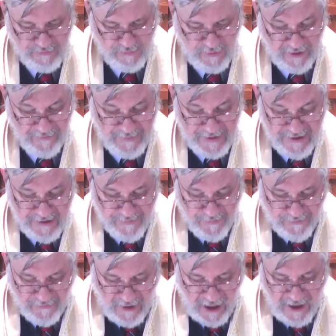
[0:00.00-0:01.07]
will have been
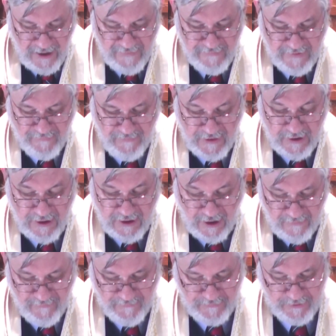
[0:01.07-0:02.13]
deprived of the
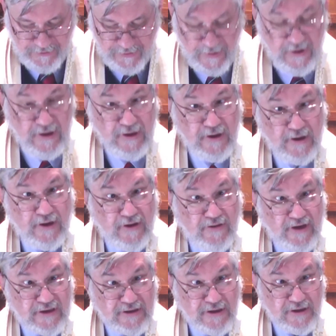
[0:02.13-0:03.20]
comfort
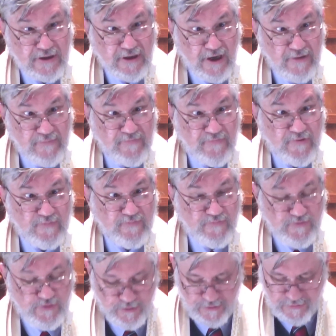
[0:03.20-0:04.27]
that can come from
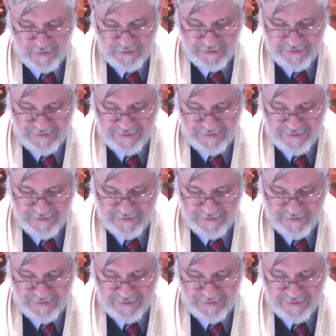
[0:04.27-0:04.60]
funerals